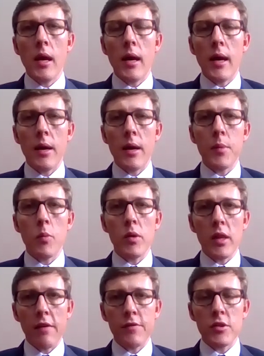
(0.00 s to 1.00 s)

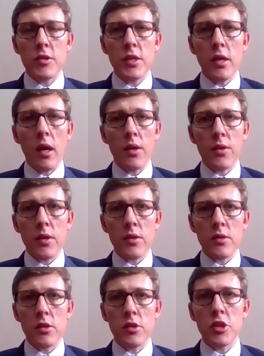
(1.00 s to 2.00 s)
We'll have to see. I think
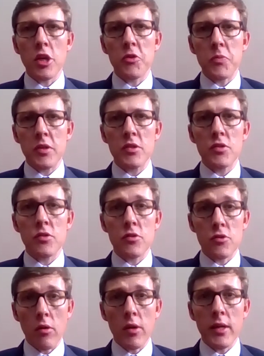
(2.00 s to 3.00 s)
that the judgment is
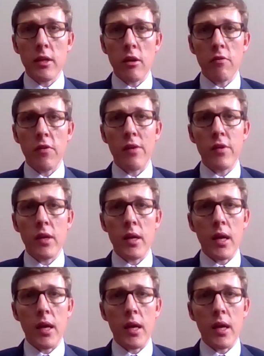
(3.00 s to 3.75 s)
strongly in our favor,